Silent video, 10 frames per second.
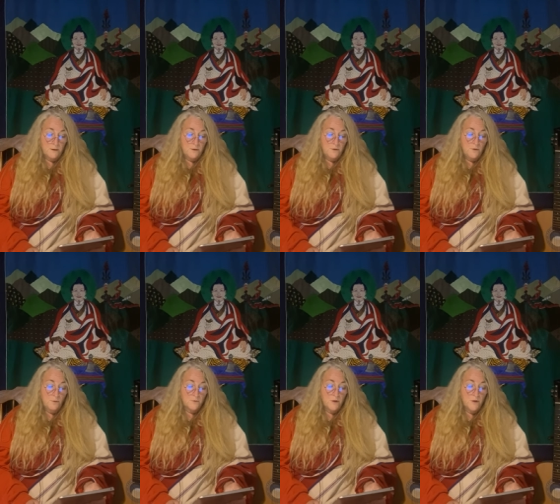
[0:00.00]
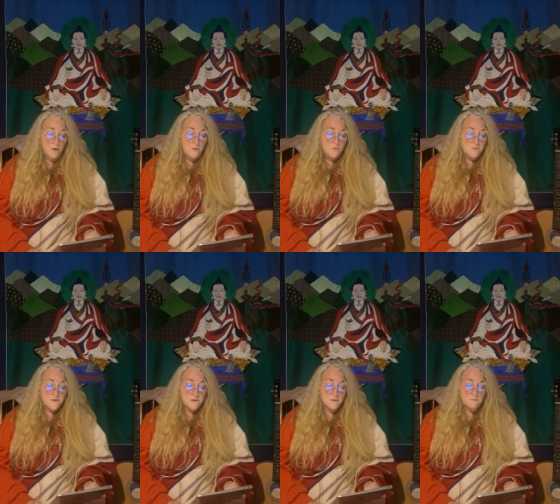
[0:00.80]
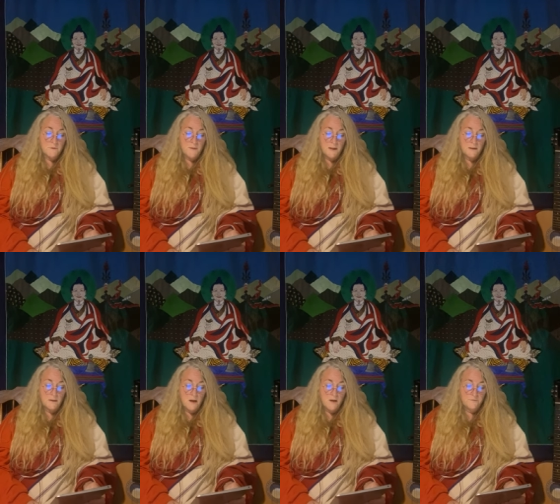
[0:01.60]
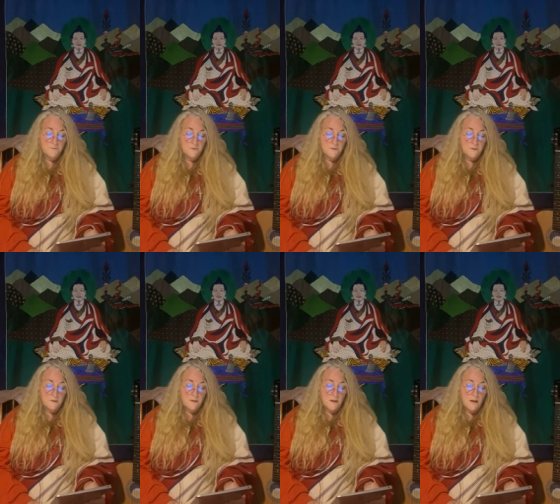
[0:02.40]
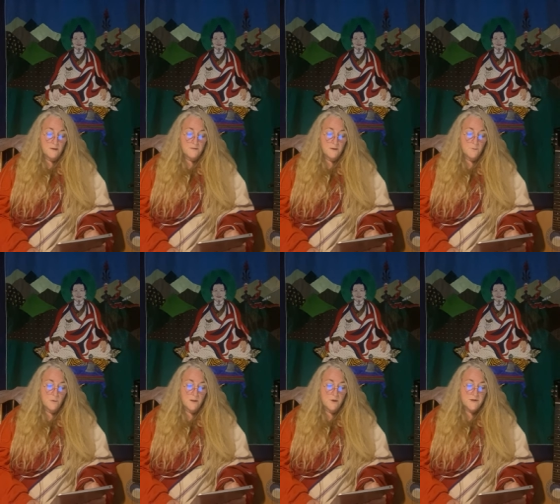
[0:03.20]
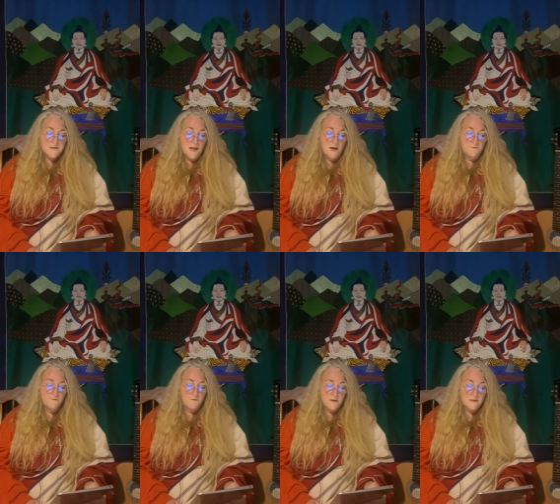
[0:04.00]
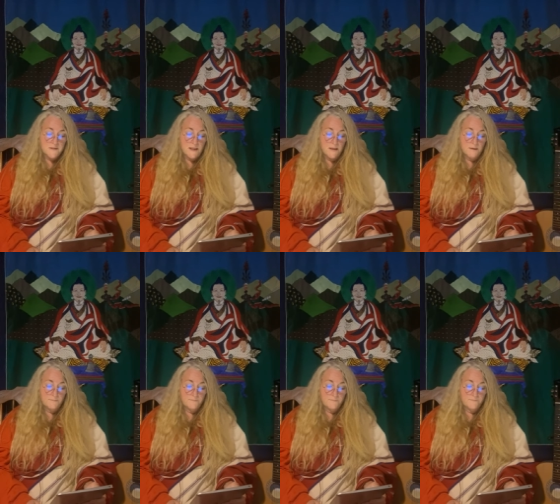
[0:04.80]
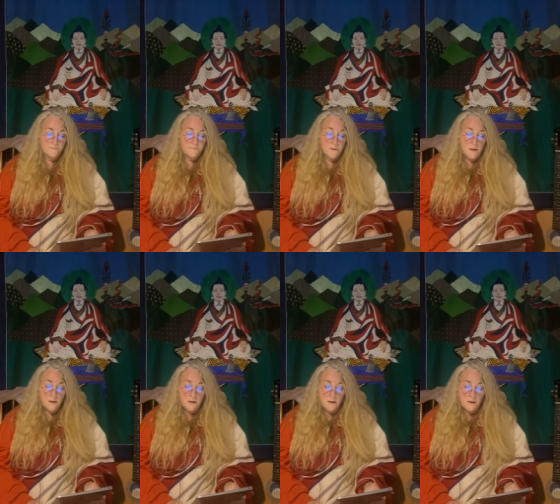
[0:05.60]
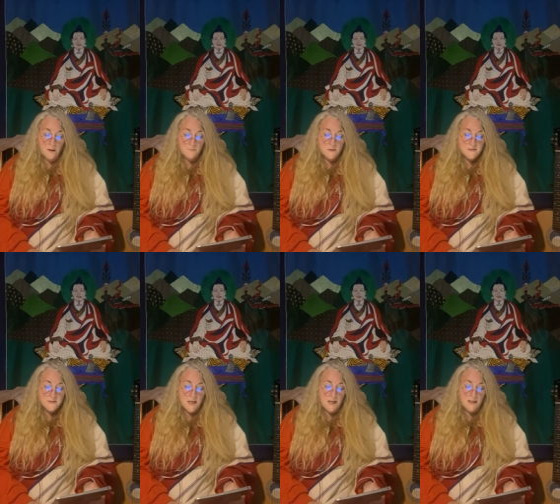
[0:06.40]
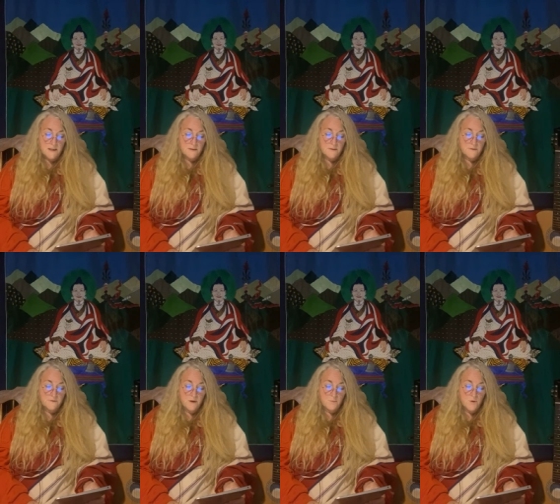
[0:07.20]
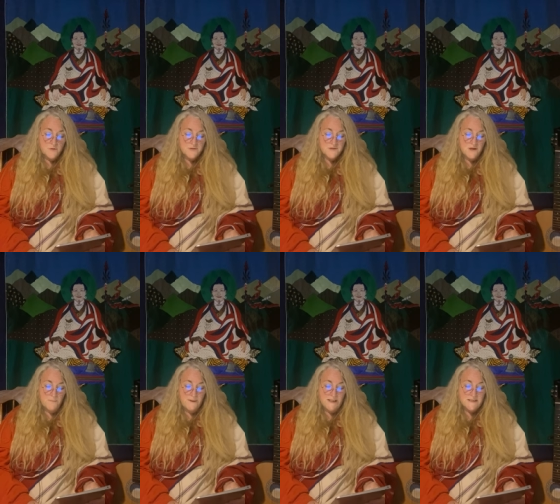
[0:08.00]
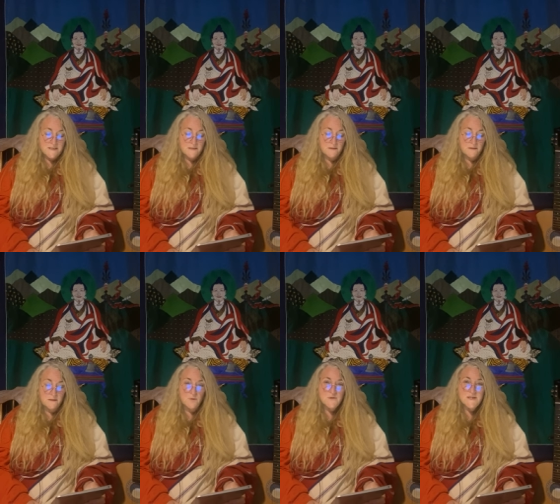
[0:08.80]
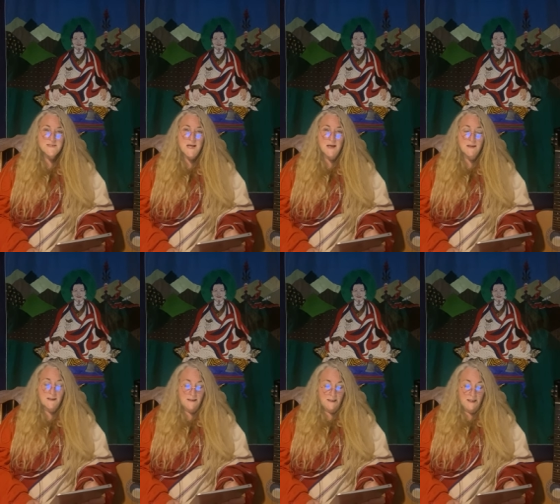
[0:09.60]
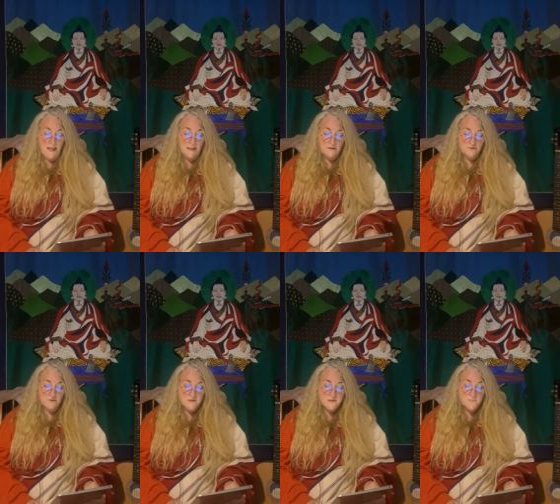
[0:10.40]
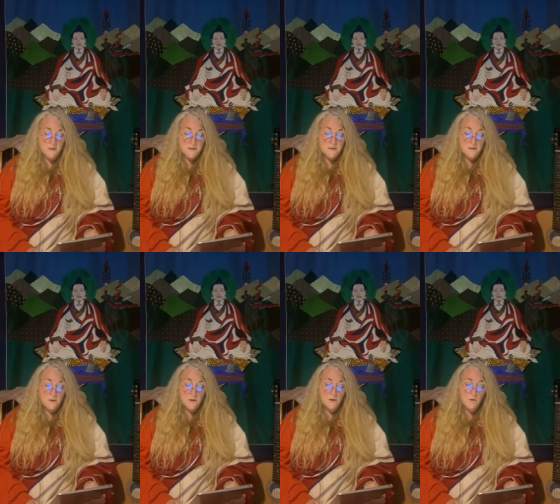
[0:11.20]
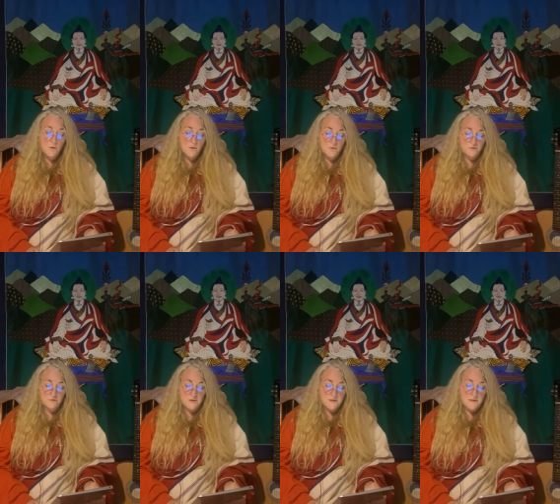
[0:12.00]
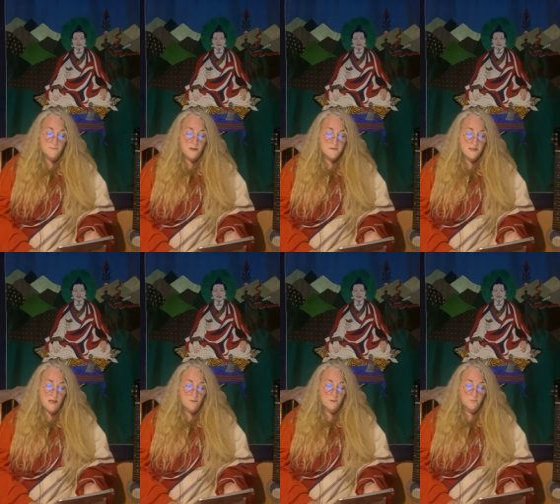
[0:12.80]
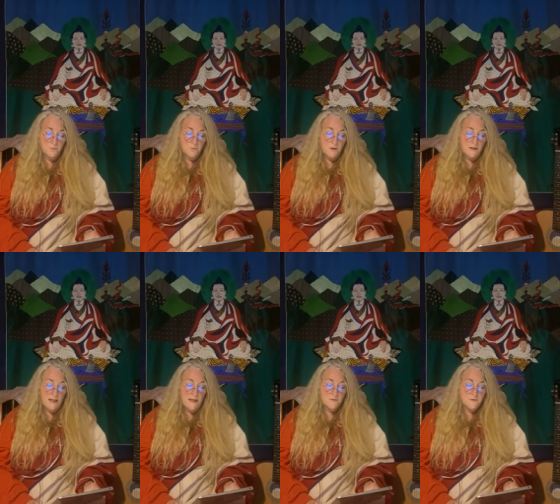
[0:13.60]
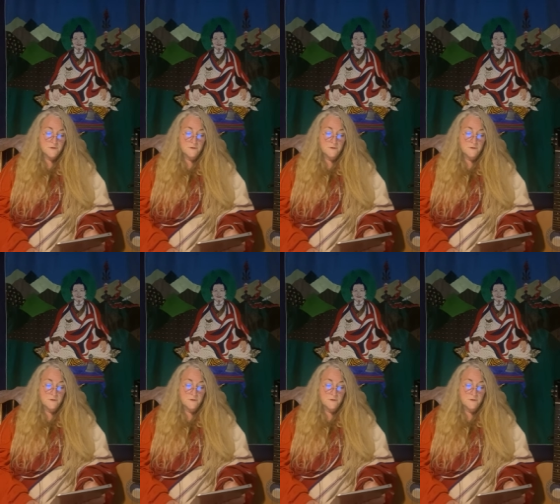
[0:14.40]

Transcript: You're a hoot, Rebecca laughed. I think we're going to have fun together. I must say that I was a bit, not exactly anxious, but cautious about how it would work out.